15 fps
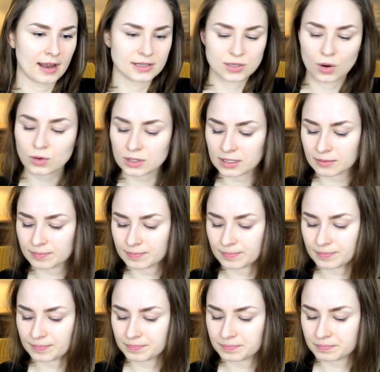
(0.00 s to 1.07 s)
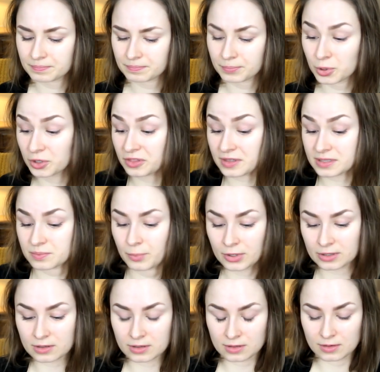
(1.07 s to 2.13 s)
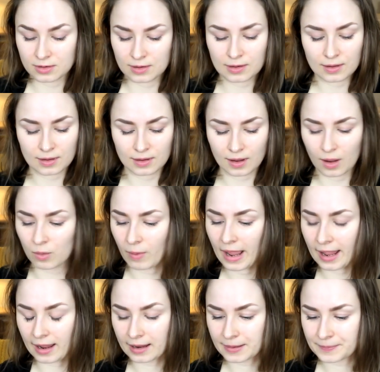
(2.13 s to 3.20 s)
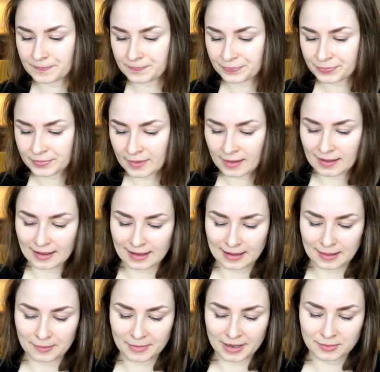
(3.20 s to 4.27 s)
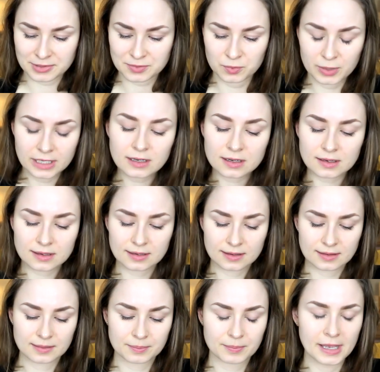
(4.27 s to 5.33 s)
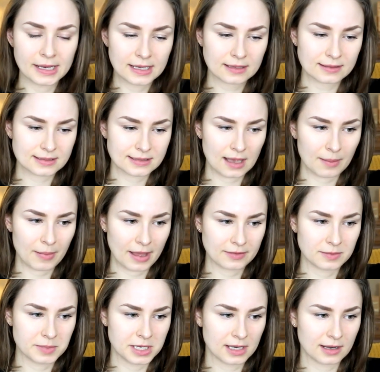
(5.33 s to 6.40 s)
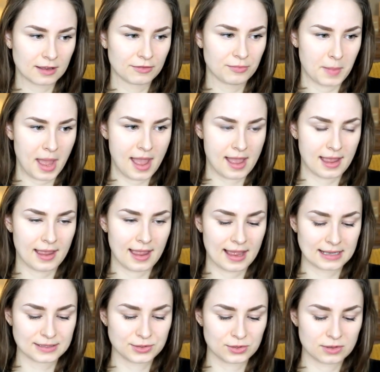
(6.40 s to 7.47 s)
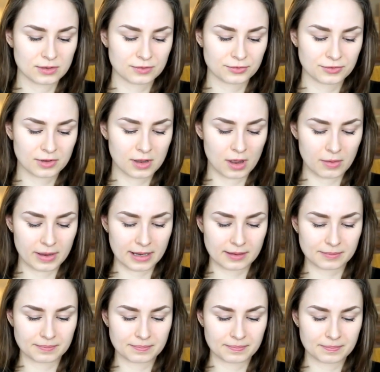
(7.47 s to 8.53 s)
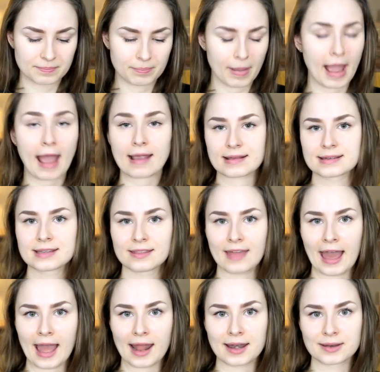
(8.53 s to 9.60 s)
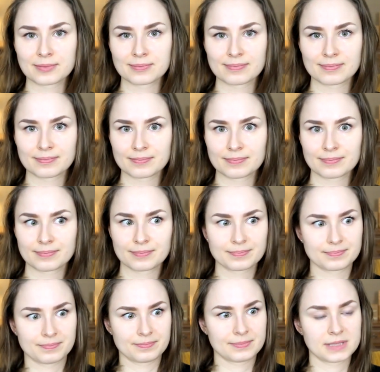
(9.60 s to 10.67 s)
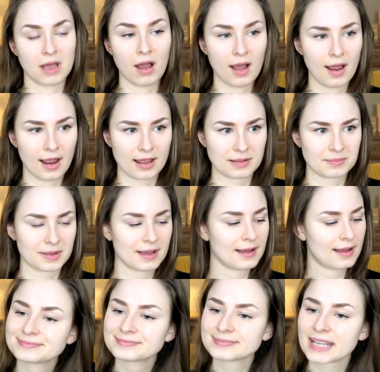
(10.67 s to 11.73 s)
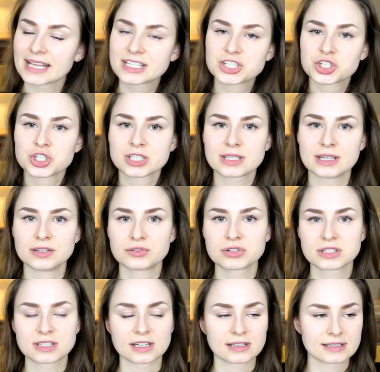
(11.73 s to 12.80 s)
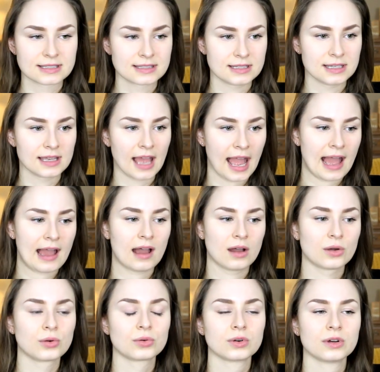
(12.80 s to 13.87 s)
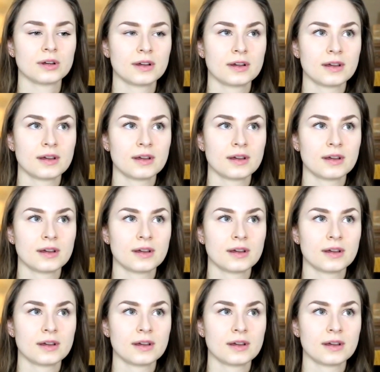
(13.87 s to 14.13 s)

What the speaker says: I totally put this book away. And it was weird picking this up at the beginning of May and sort of going back to that time. It's just interesting to see how